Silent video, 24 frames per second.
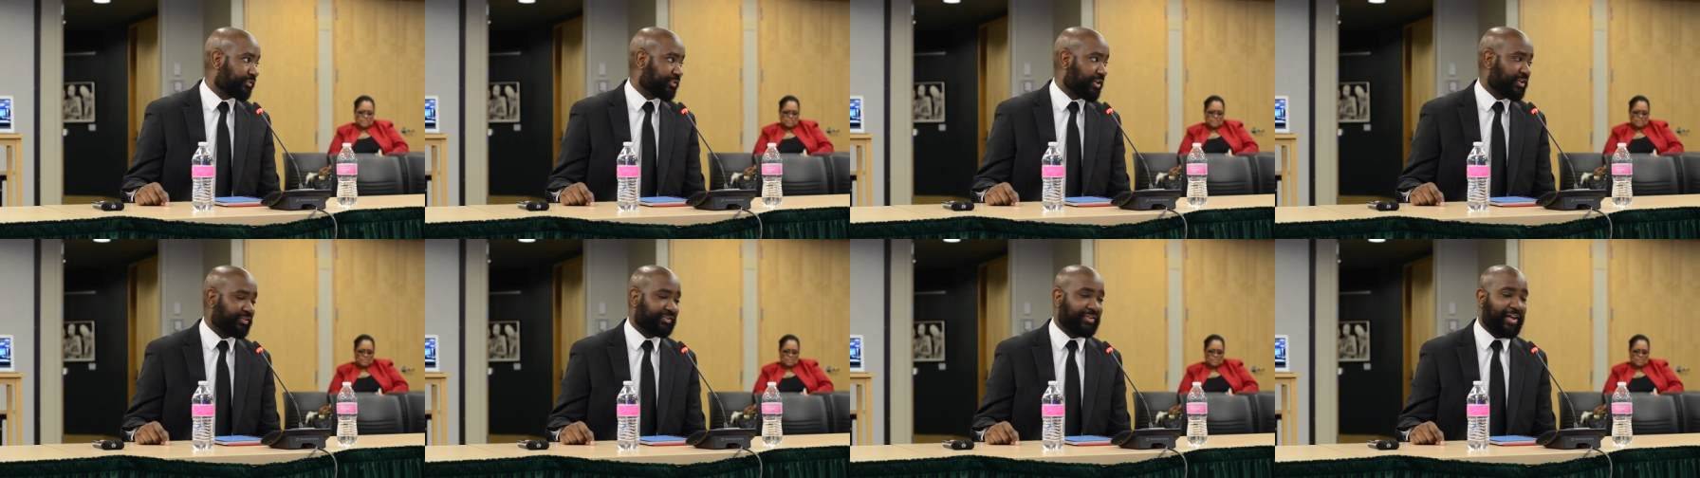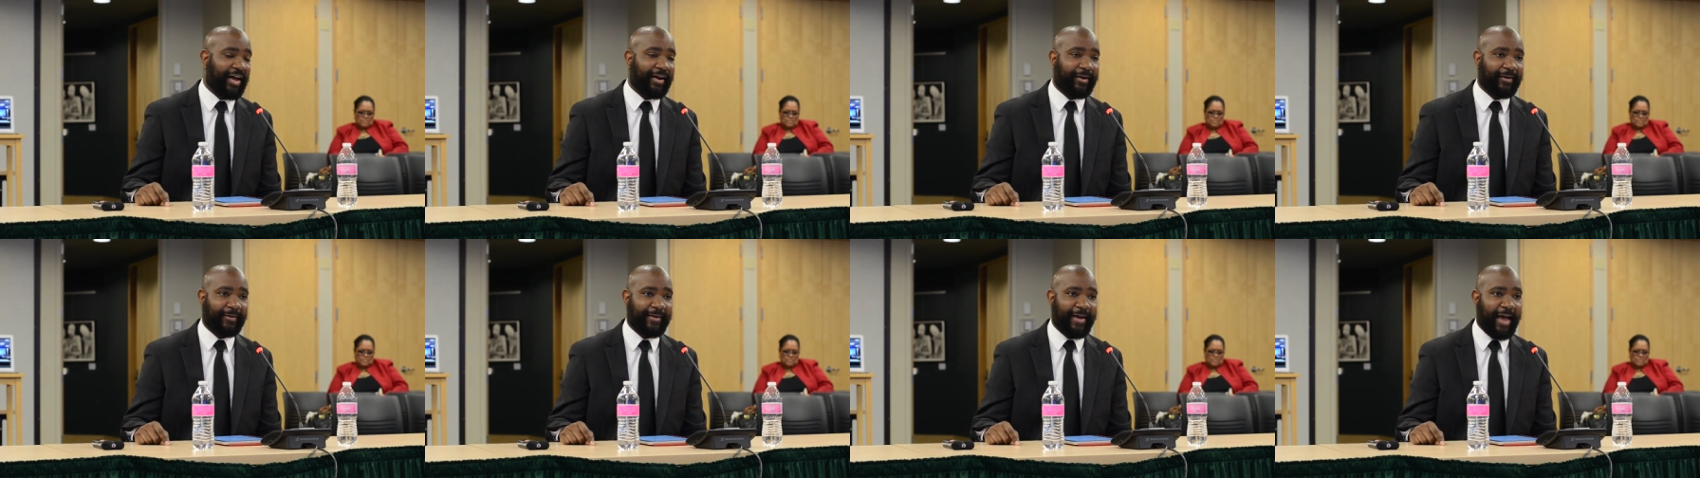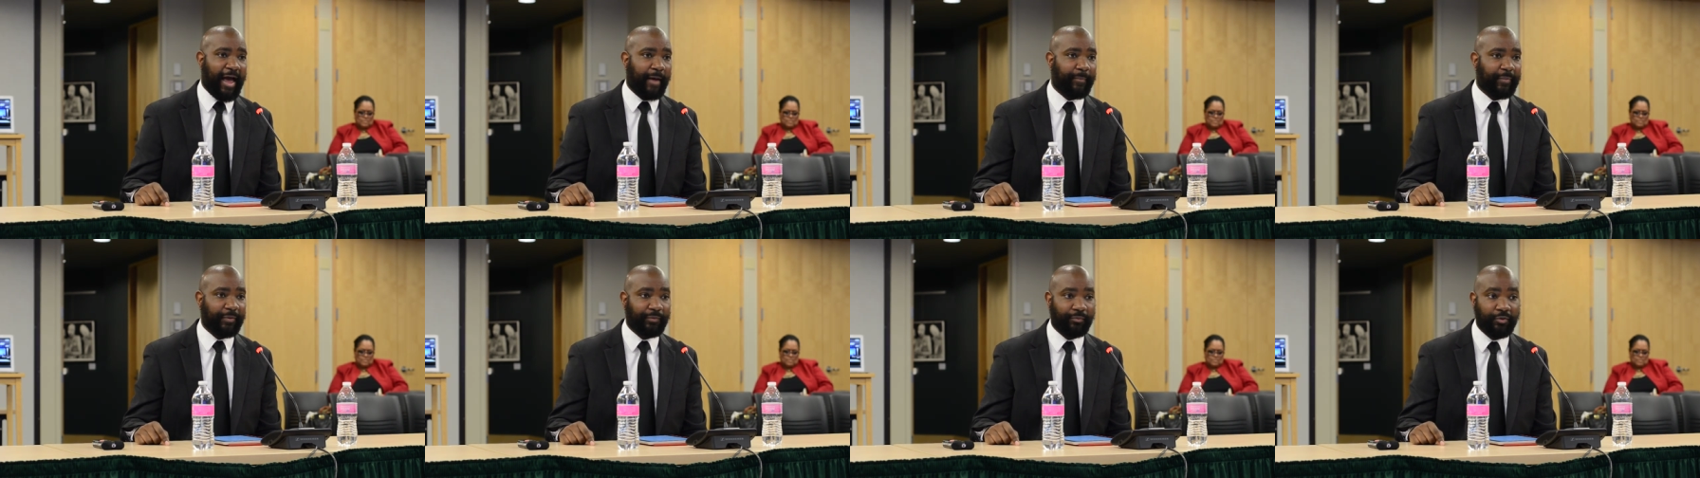and it's not going to
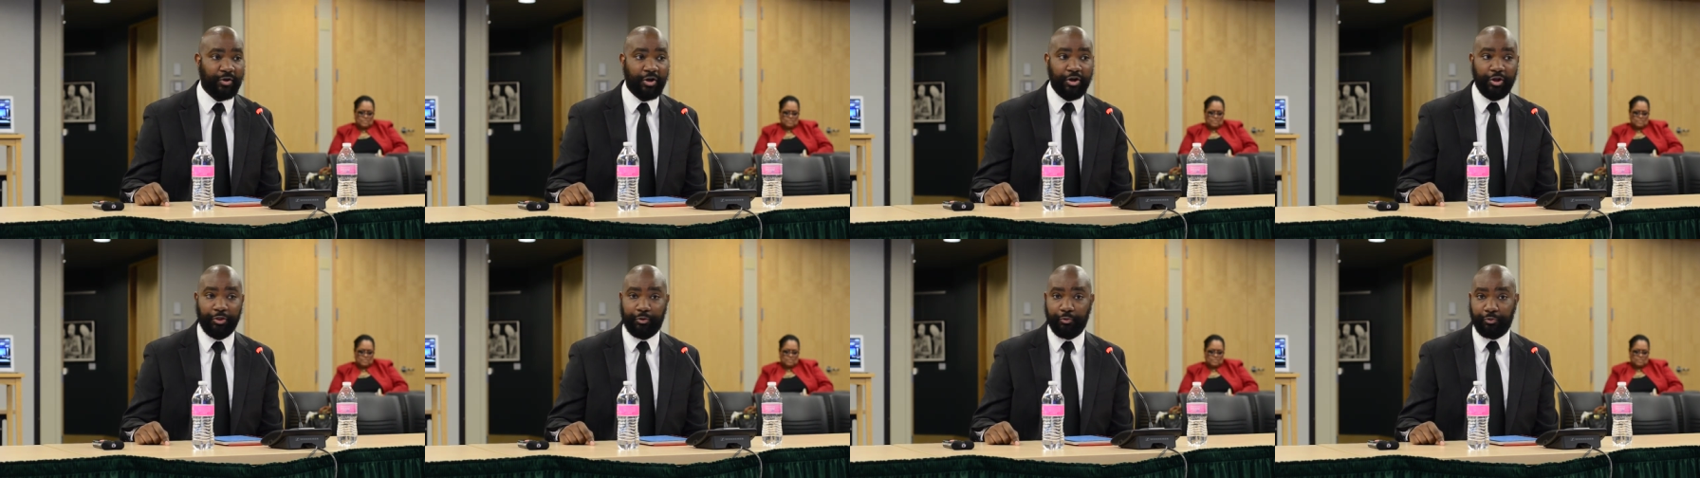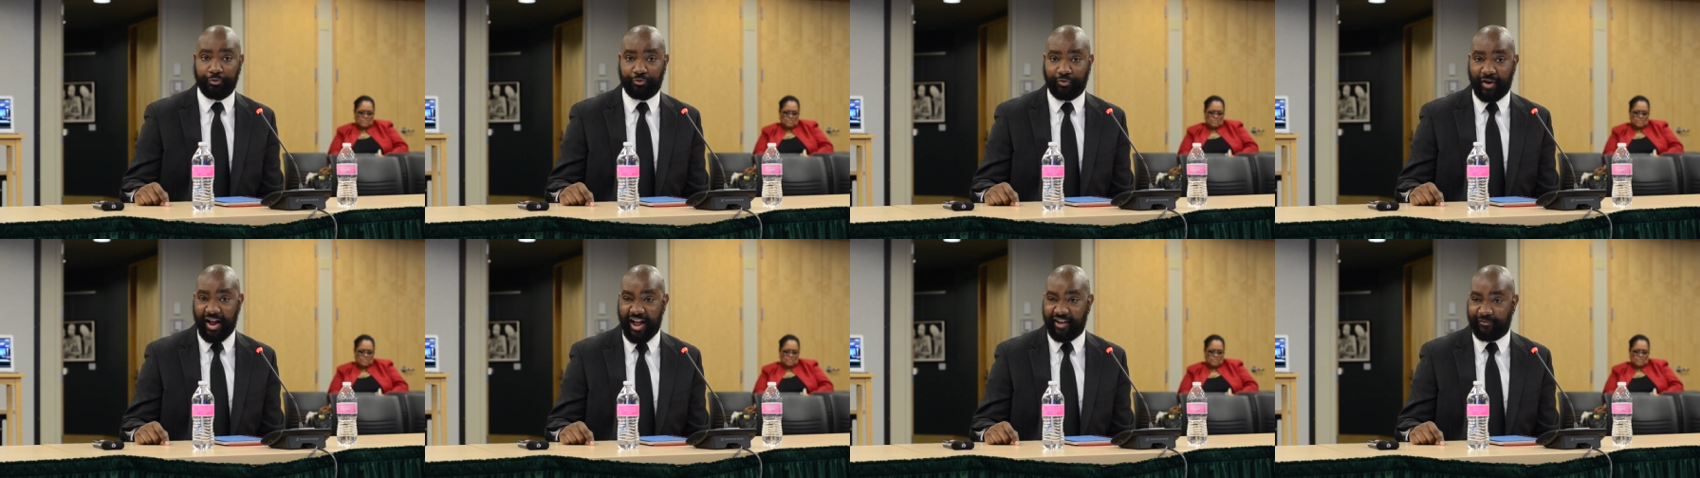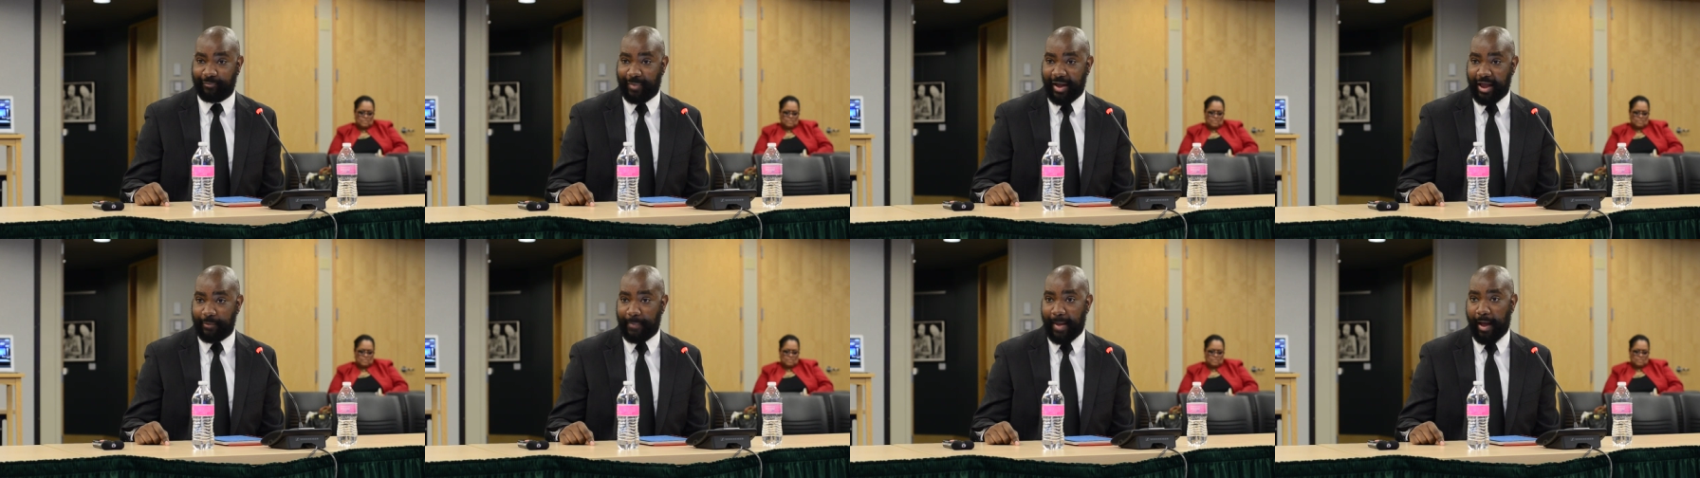happen through drive-by